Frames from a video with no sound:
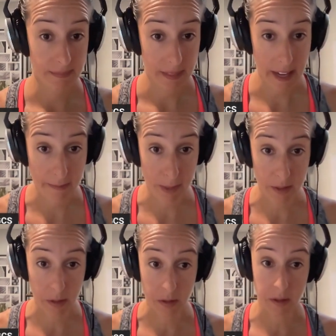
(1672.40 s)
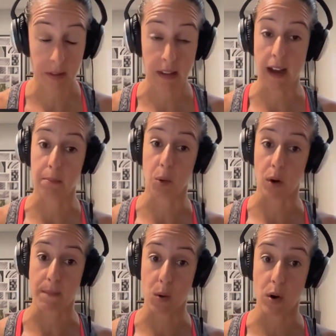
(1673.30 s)
calf muscles, I'm more
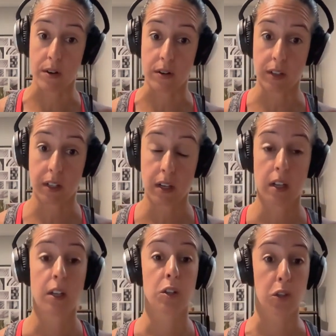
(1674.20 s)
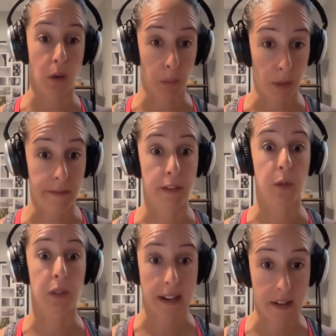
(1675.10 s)
important, so blood
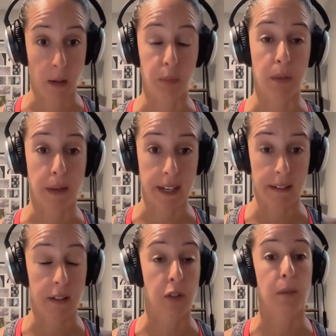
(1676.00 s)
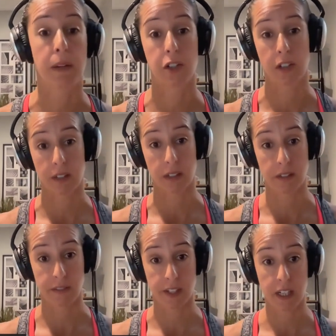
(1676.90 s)
flow's got to come to me. And so the patient gets
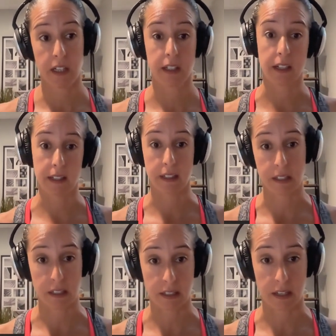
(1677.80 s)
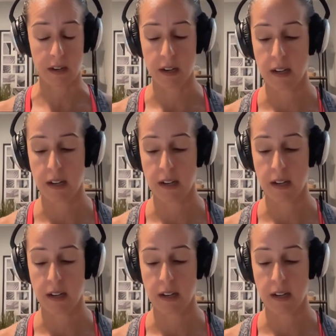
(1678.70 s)
fatigued and needs to sit.